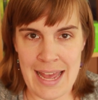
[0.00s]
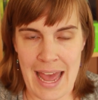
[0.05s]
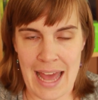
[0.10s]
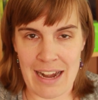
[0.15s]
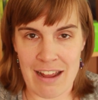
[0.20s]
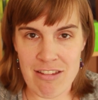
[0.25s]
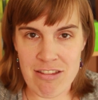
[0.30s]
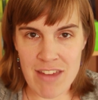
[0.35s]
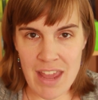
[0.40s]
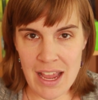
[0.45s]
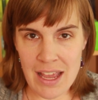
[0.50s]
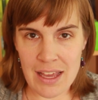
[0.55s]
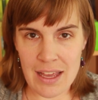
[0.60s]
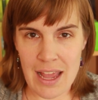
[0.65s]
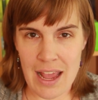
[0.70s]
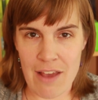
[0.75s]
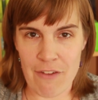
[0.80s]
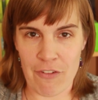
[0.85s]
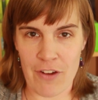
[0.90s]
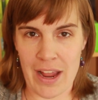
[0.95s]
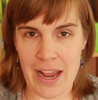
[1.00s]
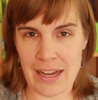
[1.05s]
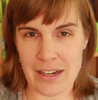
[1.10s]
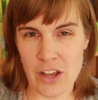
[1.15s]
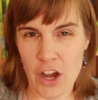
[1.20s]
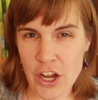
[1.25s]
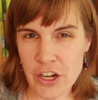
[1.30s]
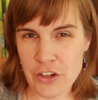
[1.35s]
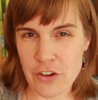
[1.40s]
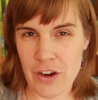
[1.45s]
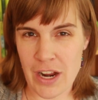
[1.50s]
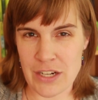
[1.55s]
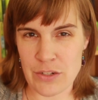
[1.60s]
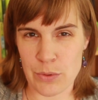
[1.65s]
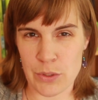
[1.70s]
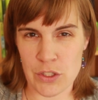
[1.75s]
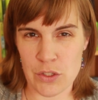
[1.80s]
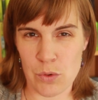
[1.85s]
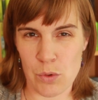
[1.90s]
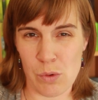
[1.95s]
And I think if I had gone to
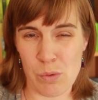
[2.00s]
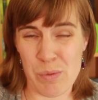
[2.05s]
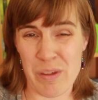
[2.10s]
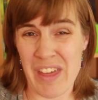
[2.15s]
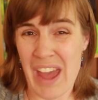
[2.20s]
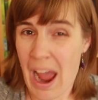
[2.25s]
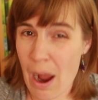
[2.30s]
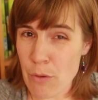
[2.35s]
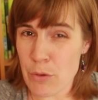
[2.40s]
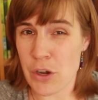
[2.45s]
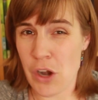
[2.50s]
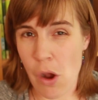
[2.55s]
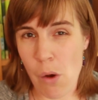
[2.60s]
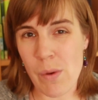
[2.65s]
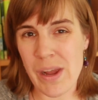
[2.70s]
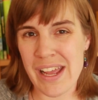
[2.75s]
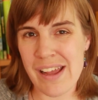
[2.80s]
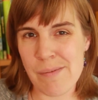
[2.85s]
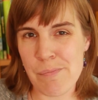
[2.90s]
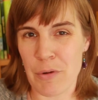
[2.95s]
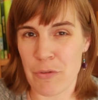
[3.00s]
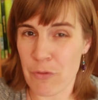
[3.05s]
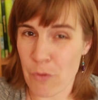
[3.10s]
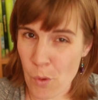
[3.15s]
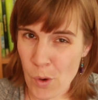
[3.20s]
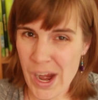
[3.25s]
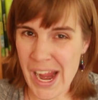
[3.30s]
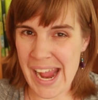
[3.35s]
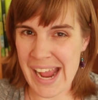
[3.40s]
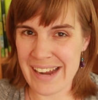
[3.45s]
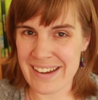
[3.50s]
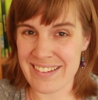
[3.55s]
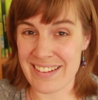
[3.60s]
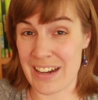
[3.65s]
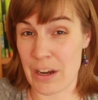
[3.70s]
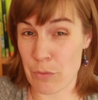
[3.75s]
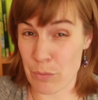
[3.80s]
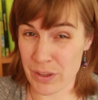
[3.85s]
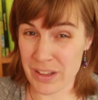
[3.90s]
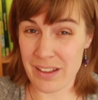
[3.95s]
graduate school without knowing beforehand
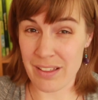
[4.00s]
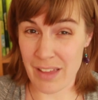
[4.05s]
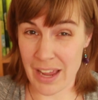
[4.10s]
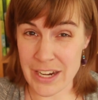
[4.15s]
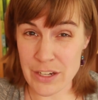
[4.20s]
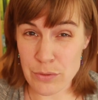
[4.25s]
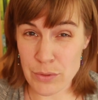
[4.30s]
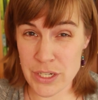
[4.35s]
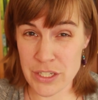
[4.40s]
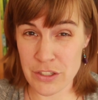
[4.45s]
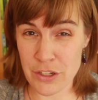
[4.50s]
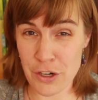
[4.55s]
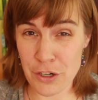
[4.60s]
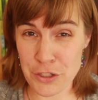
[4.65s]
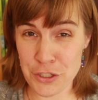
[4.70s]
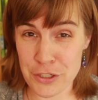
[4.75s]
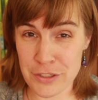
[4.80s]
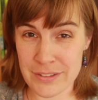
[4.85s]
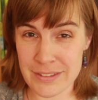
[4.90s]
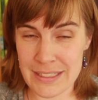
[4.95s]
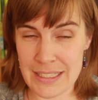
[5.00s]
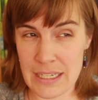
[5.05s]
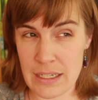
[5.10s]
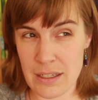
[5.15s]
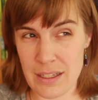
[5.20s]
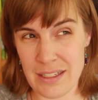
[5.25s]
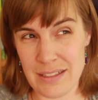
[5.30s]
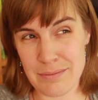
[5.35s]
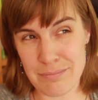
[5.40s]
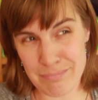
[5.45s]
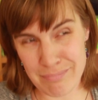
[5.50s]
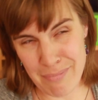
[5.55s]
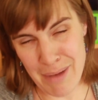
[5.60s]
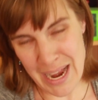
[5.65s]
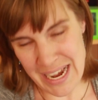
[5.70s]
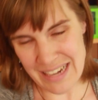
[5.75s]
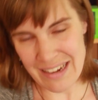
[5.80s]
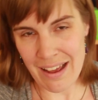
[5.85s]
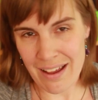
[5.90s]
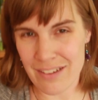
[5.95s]
that I really liked research, that it
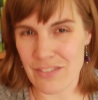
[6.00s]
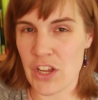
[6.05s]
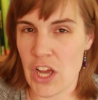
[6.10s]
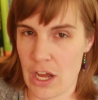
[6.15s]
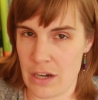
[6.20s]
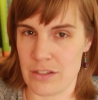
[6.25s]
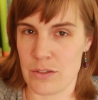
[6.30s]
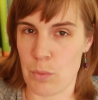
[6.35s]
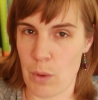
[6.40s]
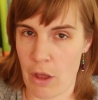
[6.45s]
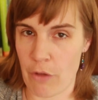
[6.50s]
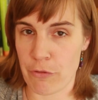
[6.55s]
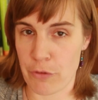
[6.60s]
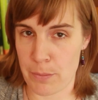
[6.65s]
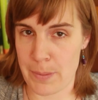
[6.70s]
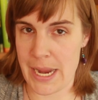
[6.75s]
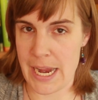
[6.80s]
might not have gone as well for